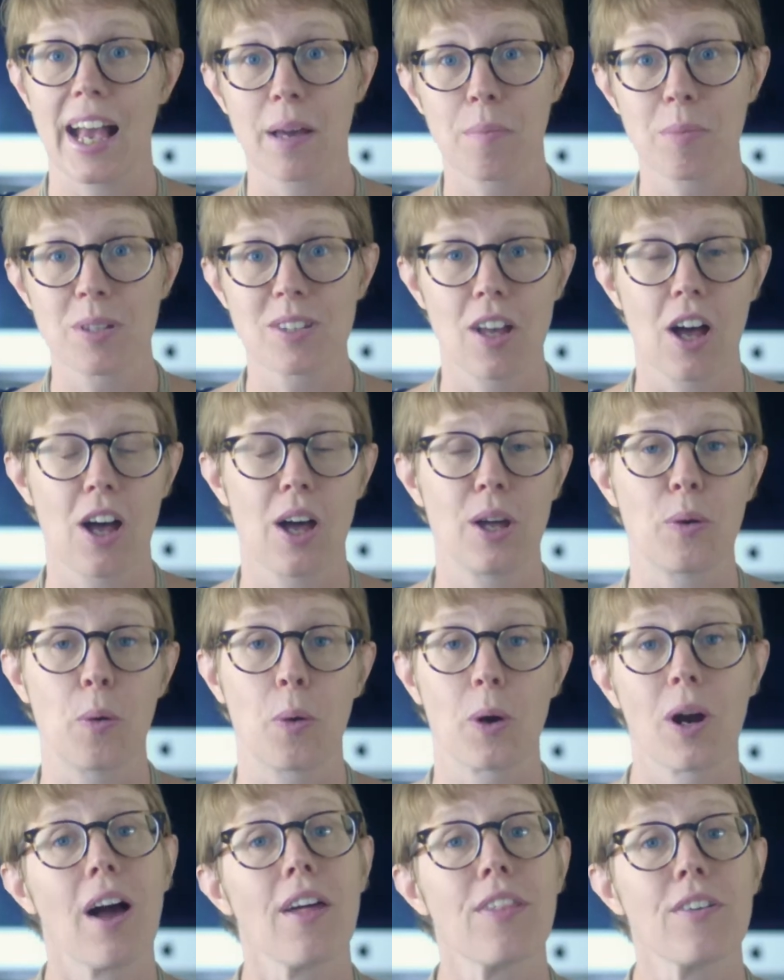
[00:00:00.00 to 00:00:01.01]
Amazon
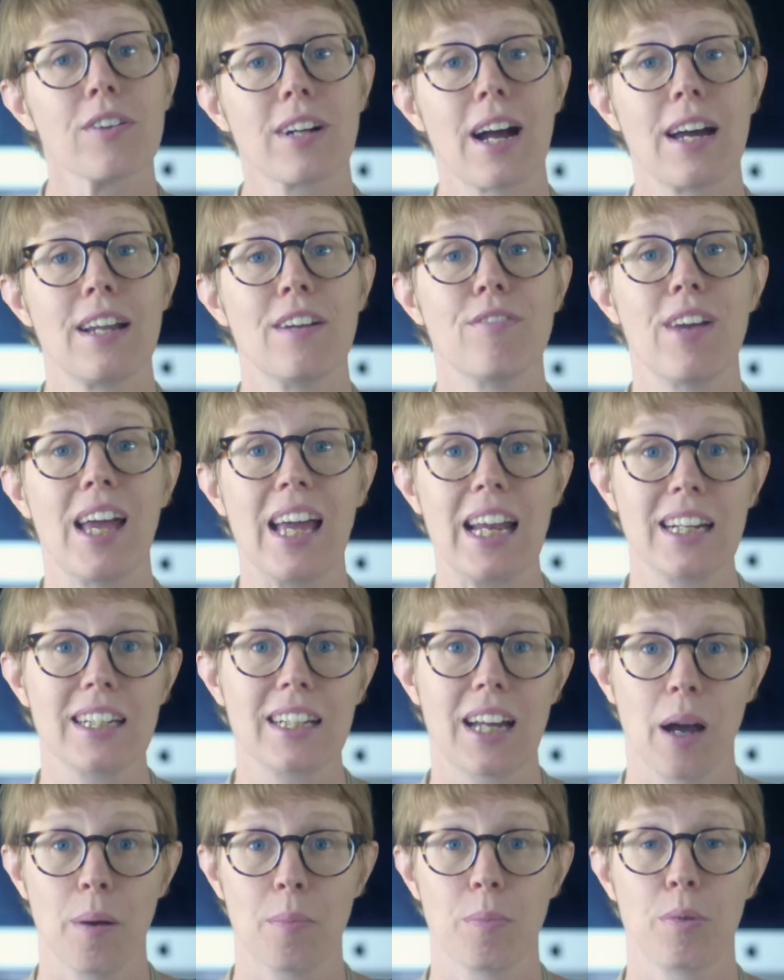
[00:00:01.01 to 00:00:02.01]
or other kind of
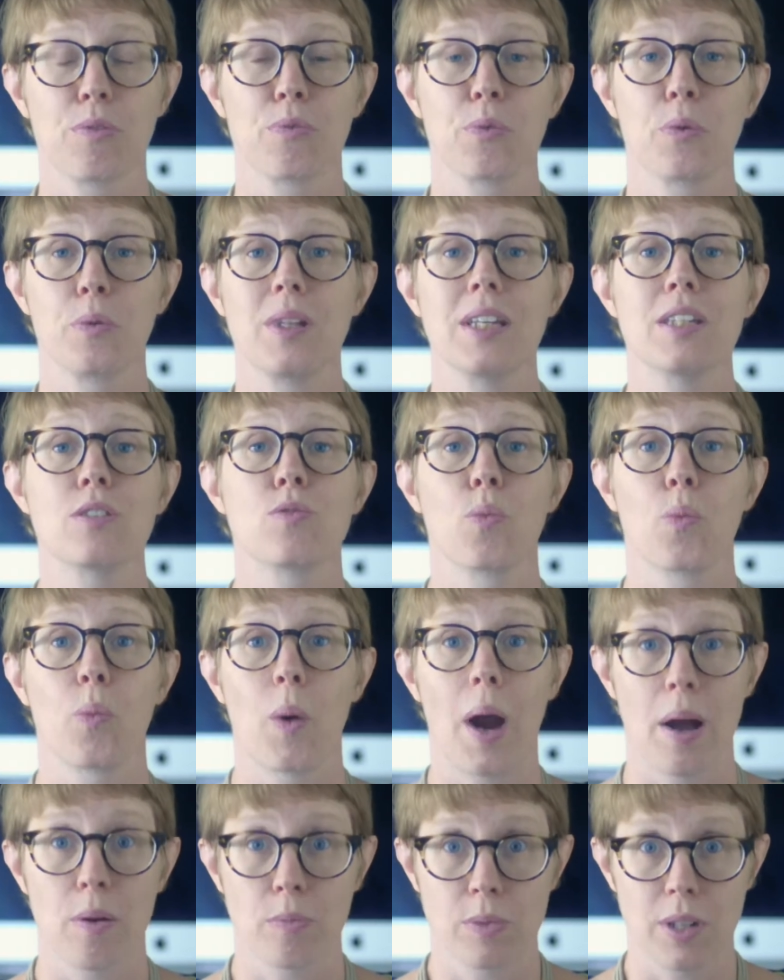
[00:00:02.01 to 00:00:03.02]
income through these
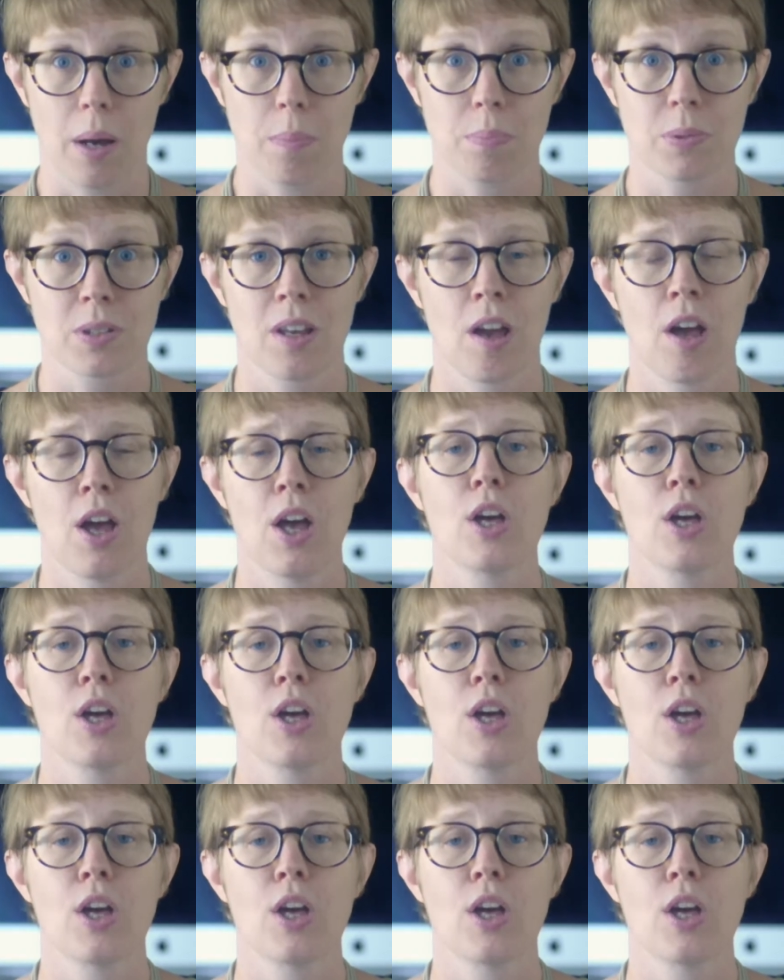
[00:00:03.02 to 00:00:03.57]
roundups.